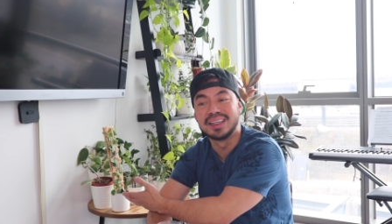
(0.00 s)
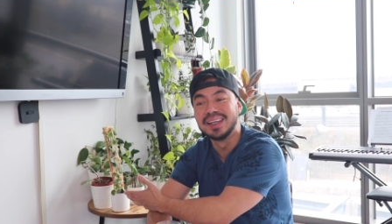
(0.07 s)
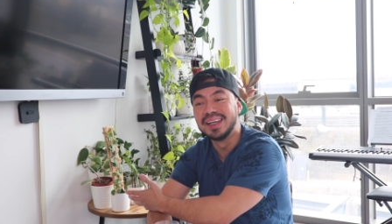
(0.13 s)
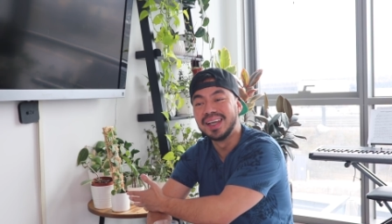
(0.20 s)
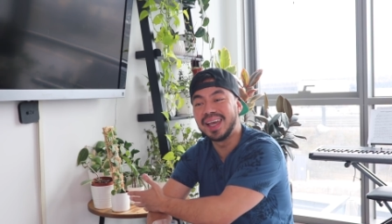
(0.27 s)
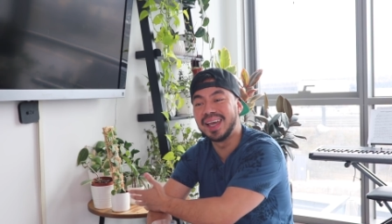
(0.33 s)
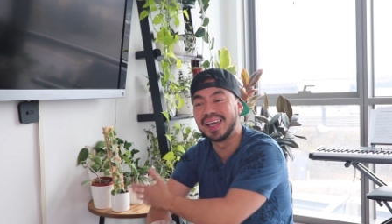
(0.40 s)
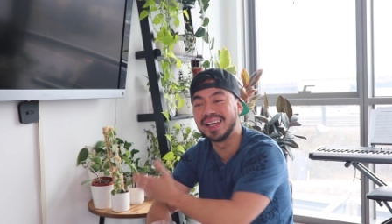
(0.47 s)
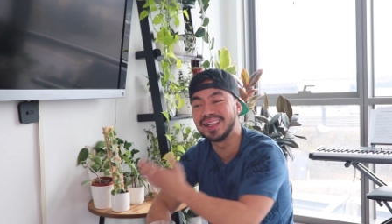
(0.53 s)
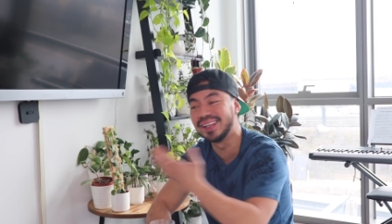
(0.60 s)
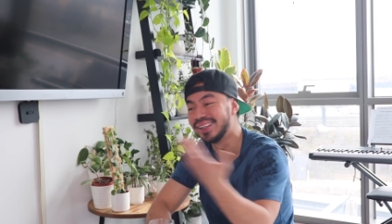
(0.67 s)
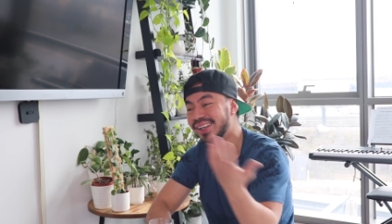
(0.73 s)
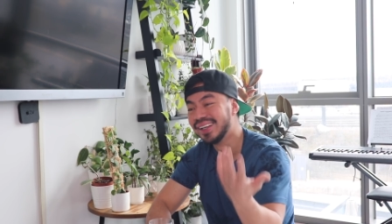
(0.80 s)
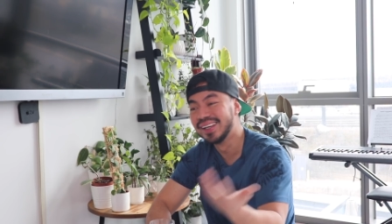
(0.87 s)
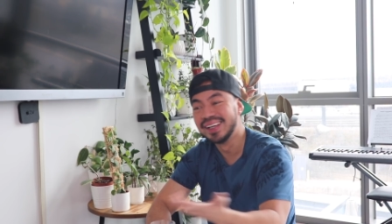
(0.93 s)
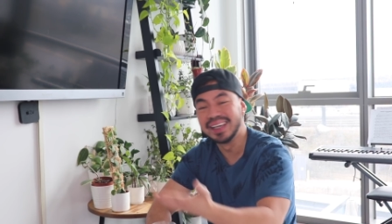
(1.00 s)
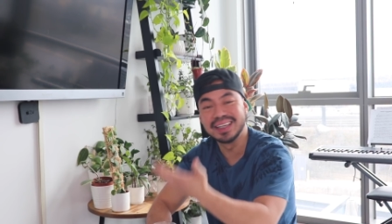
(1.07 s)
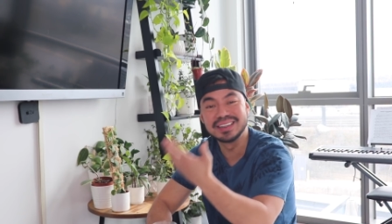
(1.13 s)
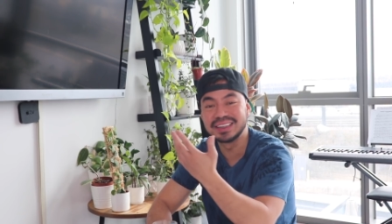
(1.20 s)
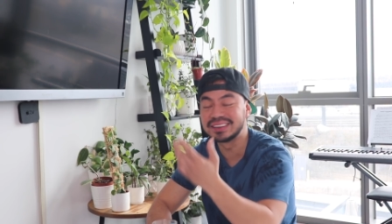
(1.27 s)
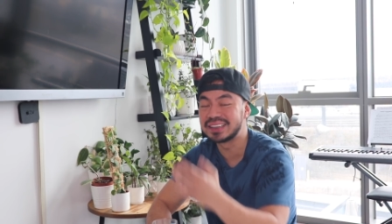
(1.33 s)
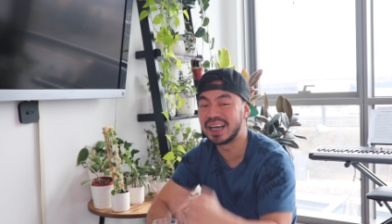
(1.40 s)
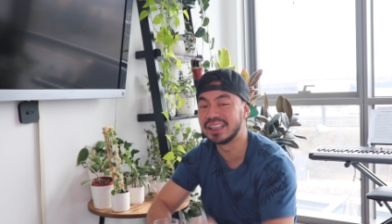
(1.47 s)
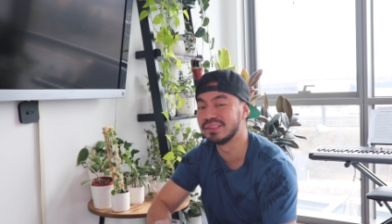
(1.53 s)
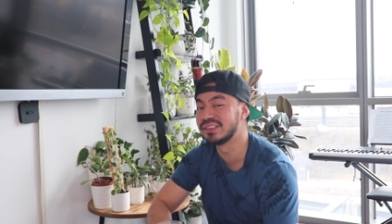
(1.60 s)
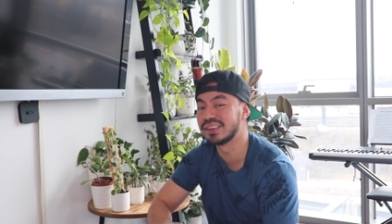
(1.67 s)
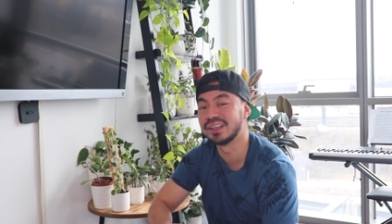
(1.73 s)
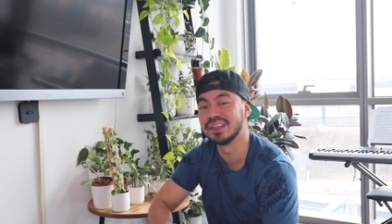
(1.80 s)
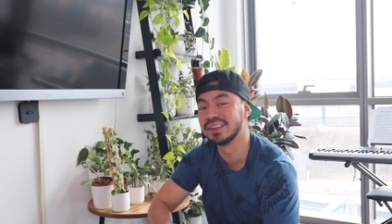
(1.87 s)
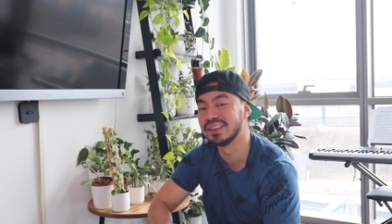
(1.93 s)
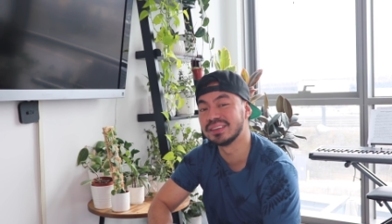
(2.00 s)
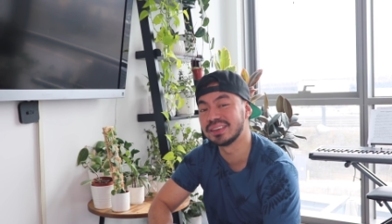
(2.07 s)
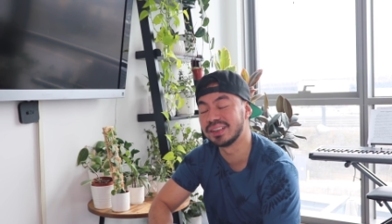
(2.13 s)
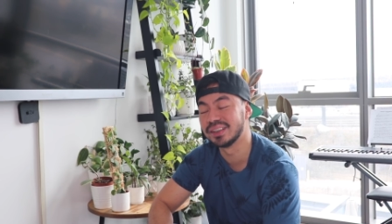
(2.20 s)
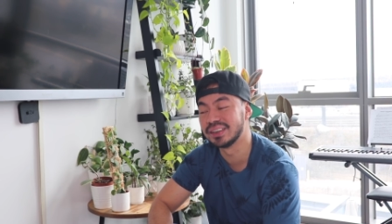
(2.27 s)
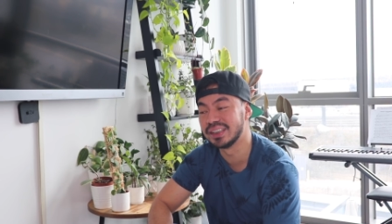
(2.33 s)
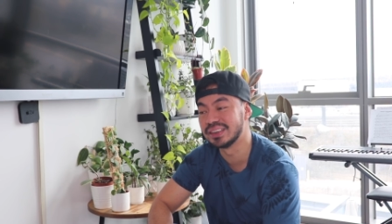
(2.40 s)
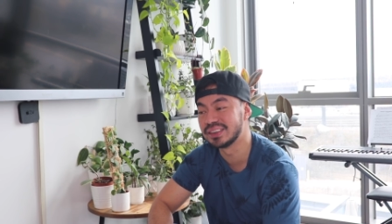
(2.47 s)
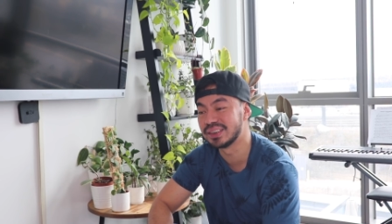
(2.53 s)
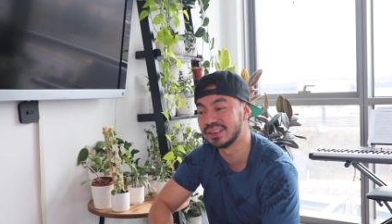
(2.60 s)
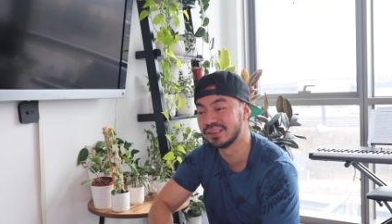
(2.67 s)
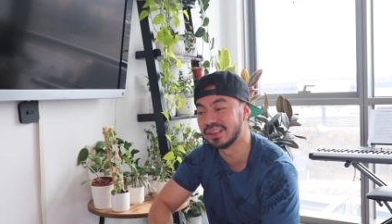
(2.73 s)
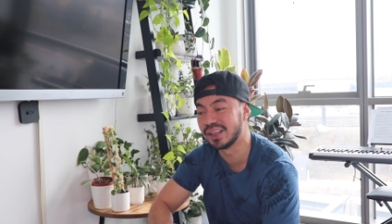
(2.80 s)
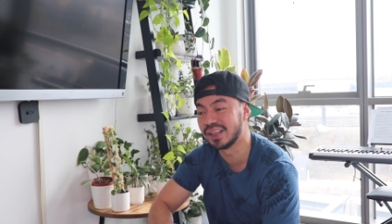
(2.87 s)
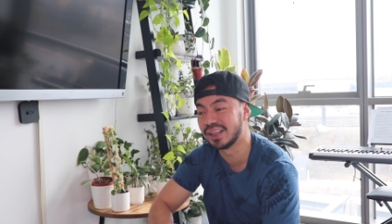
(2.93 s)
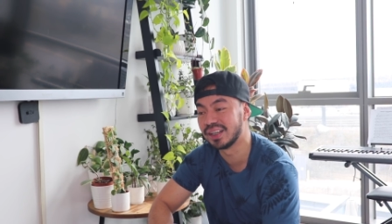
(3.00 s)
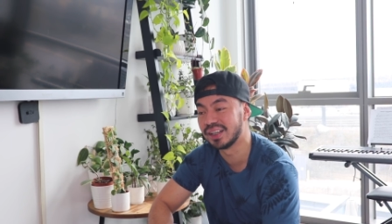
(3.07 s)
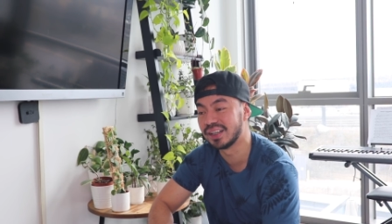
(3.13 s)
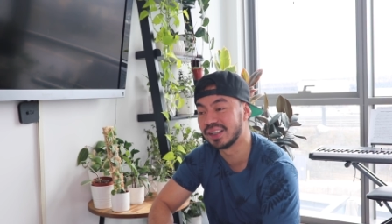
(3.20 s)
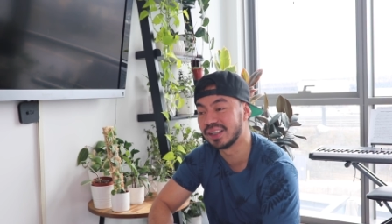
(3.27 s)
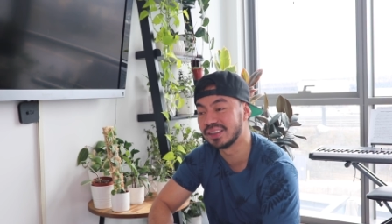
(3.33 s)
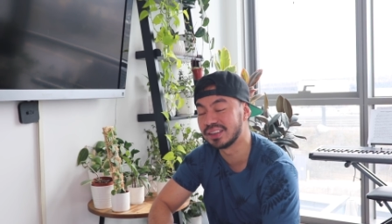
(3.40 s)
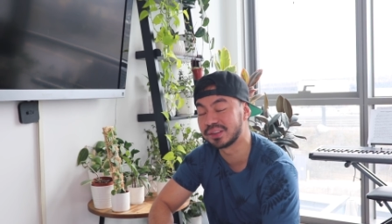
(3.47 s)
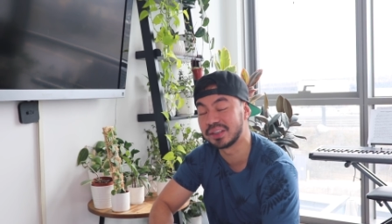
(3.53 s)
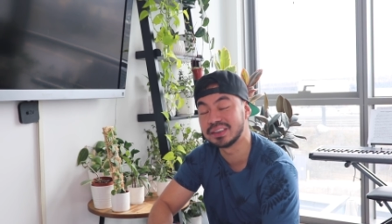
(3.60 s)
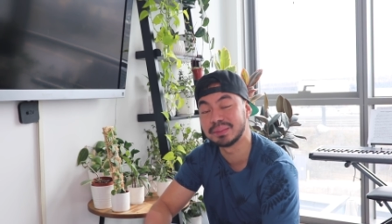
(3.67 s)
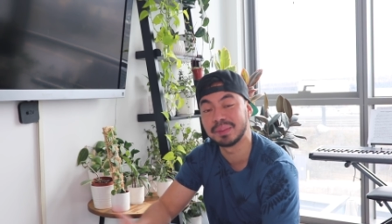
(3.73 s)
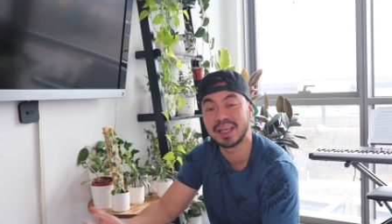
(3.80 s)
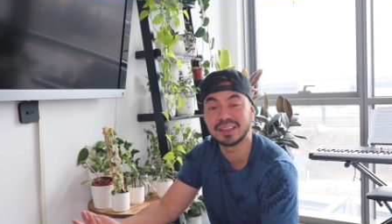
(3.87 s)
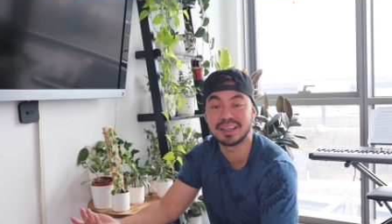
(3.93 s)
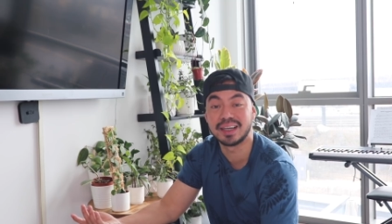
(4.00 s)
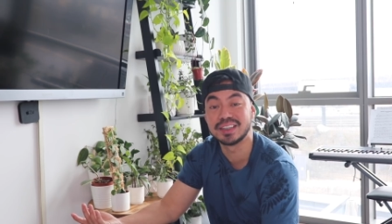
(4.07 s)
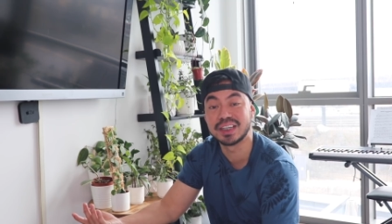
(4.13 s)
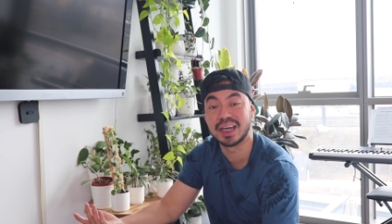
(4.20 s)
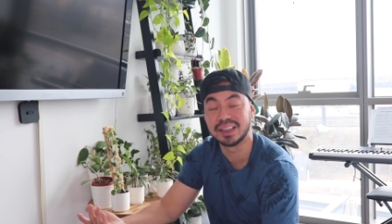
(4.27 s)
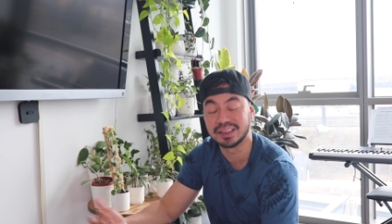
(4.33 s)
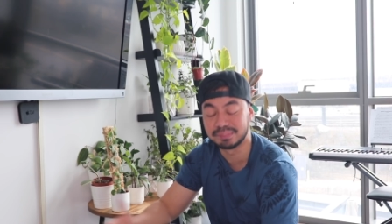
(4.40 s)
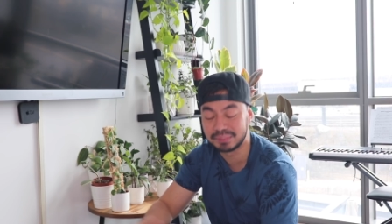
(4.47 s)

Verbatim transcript: it just kind of turned, turned into uh, uh, the Crazy Plant Guy channel.